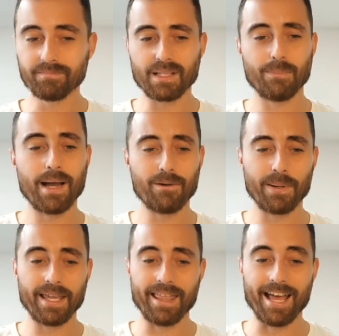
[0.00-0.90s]

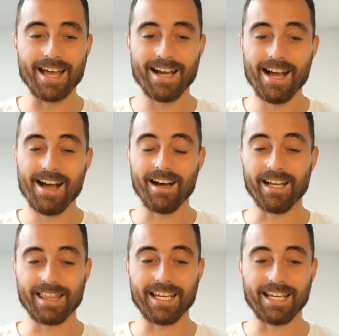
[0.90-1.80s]
Maupay there, I
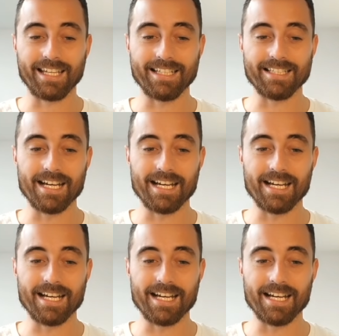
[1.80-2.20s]
think is